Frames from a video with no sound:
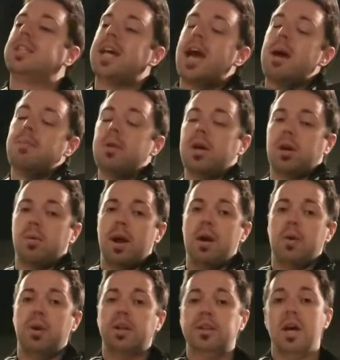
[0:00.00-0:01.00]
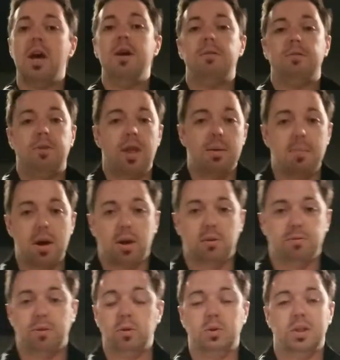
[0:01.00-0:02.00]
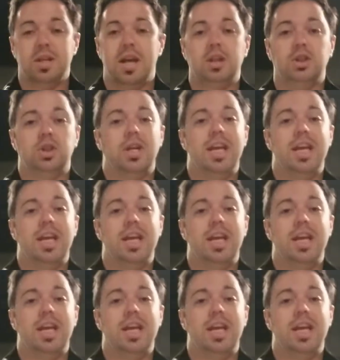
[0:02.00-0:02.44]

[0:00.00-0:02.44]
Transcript: happening around us for that microphone's attention.